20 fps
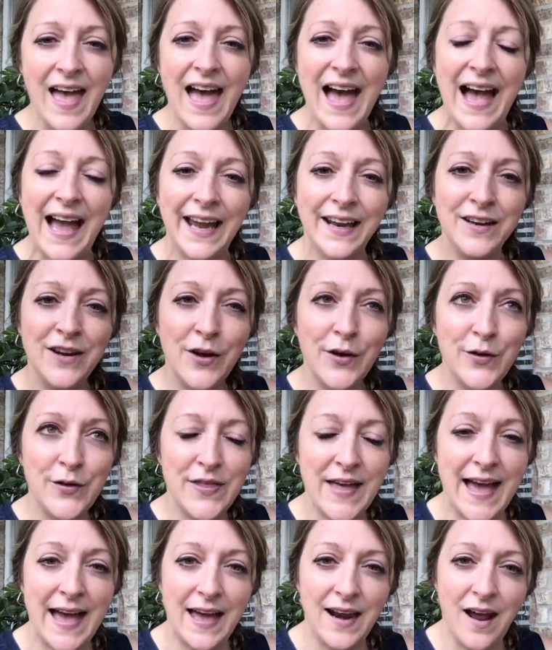I know
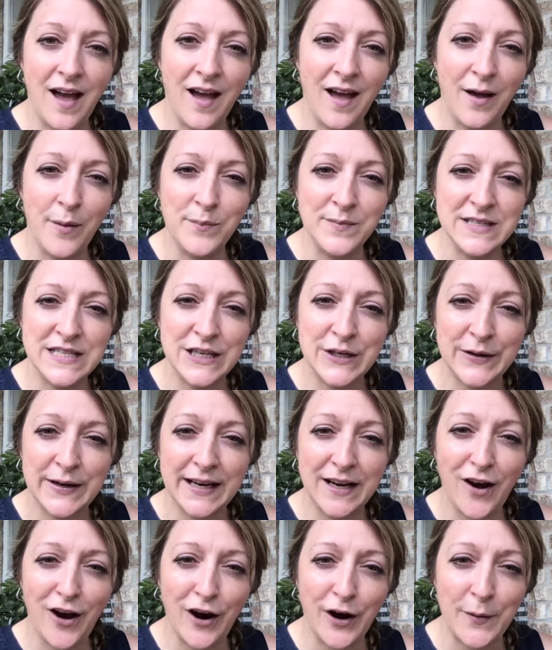that
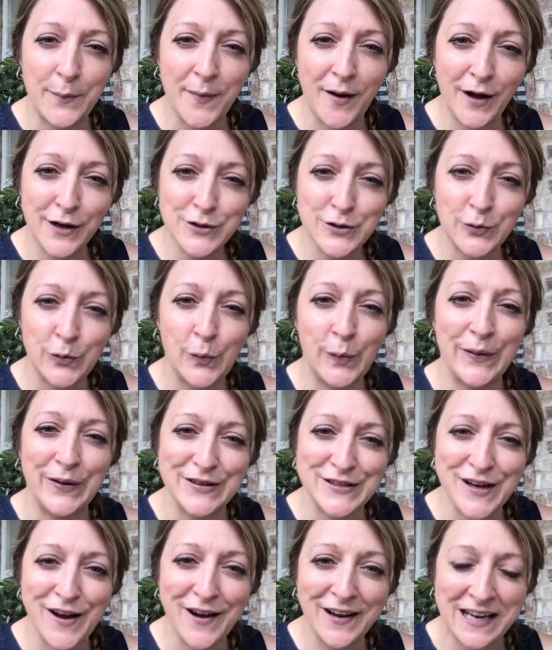during our module when we were
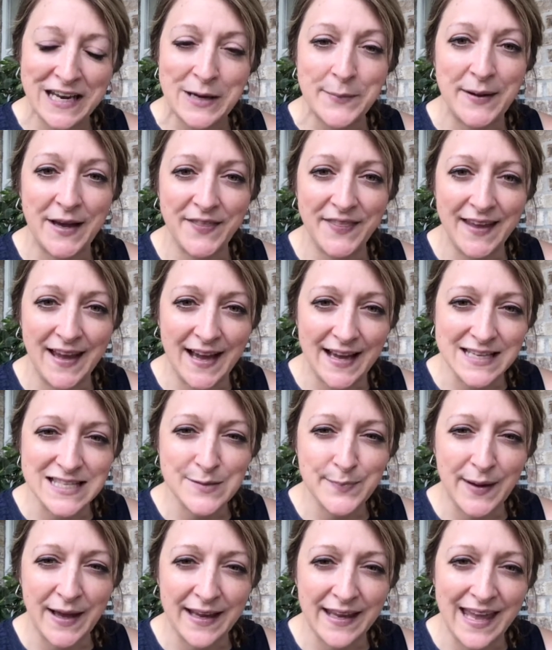talking about the I
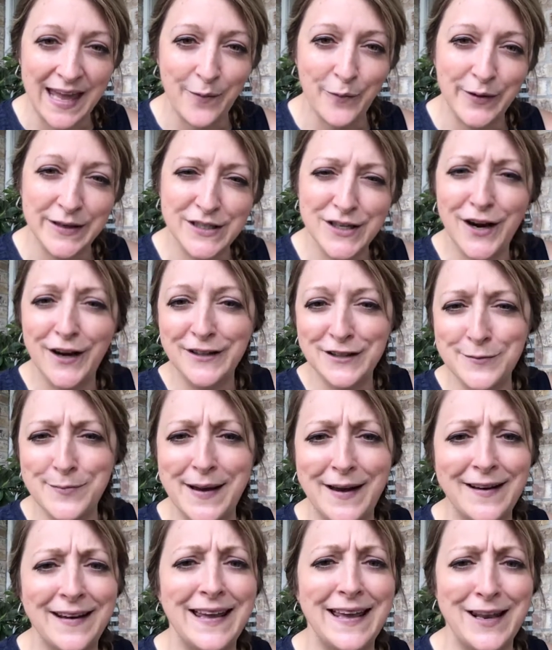Spy game, we talked
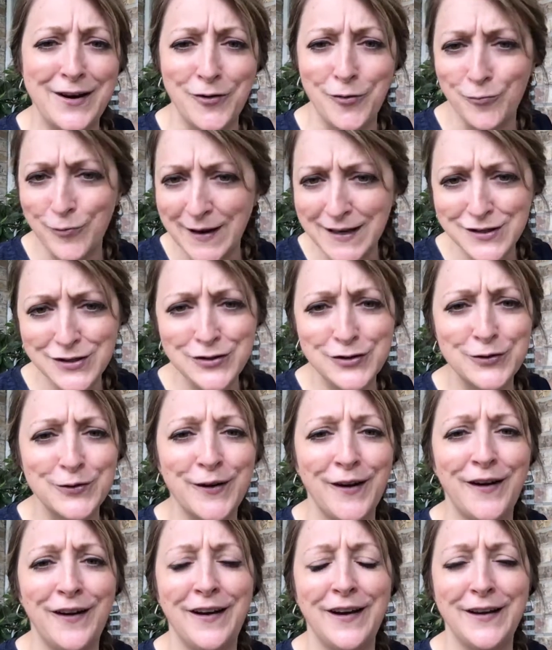about it in a
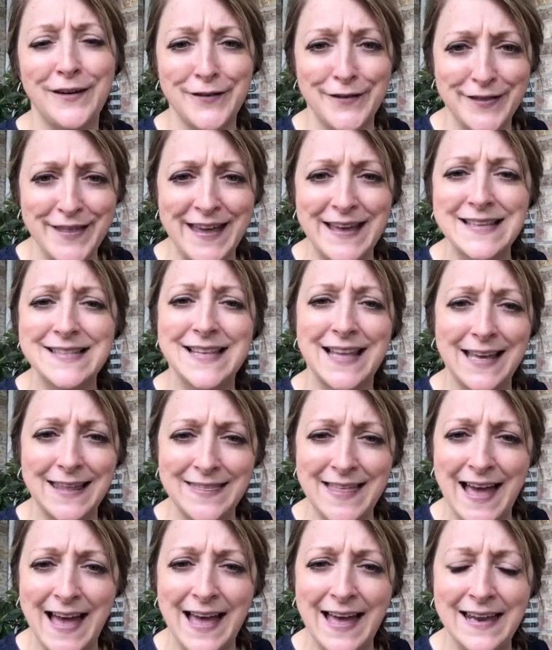restaurant or things like
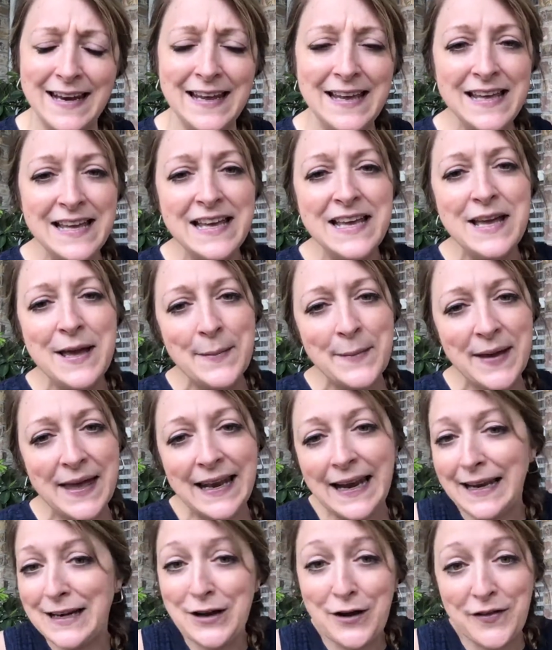that. And
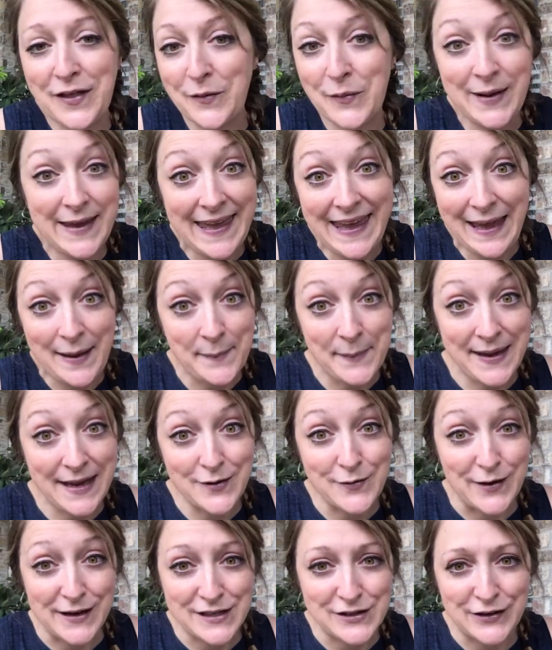I know that we can't be in
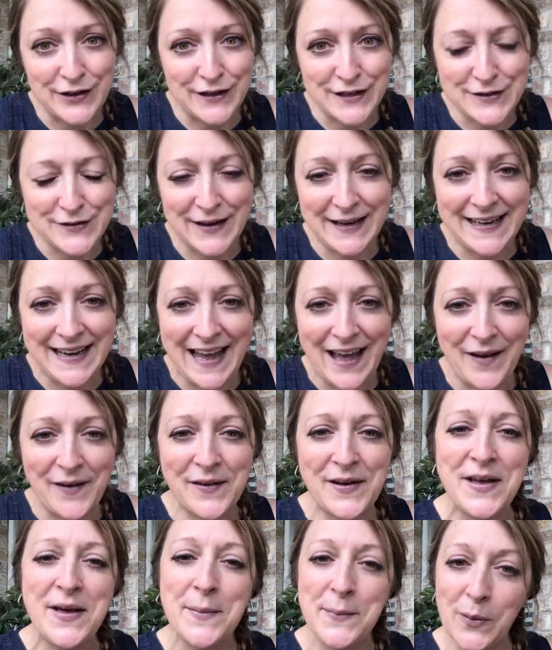restaurants right now,
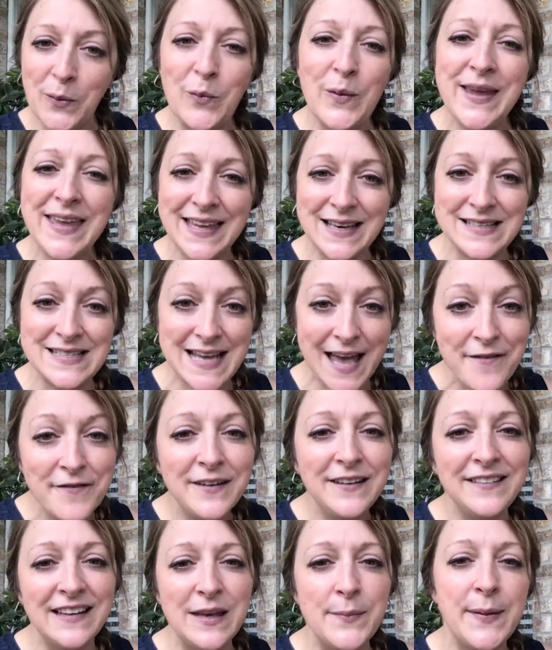but we can
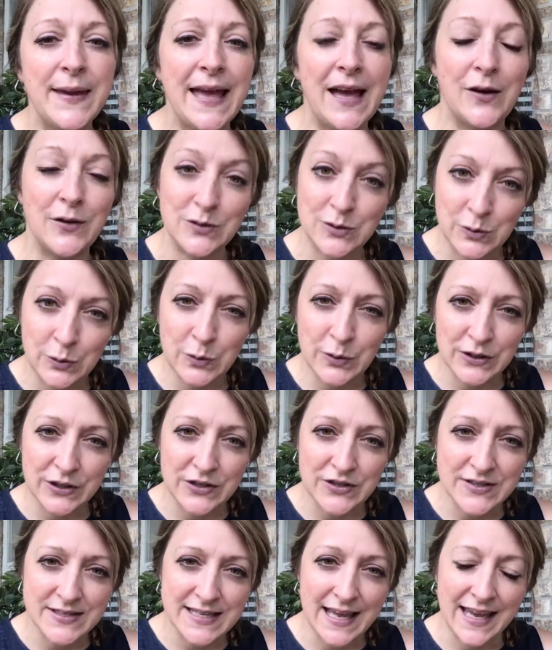definitely be
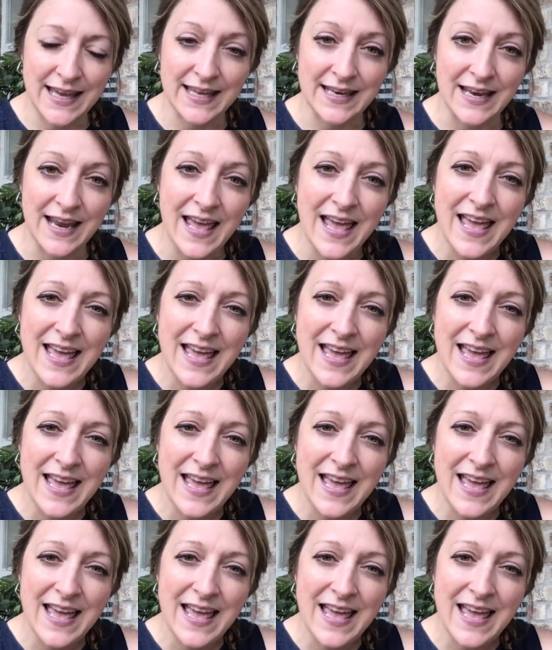outdoors and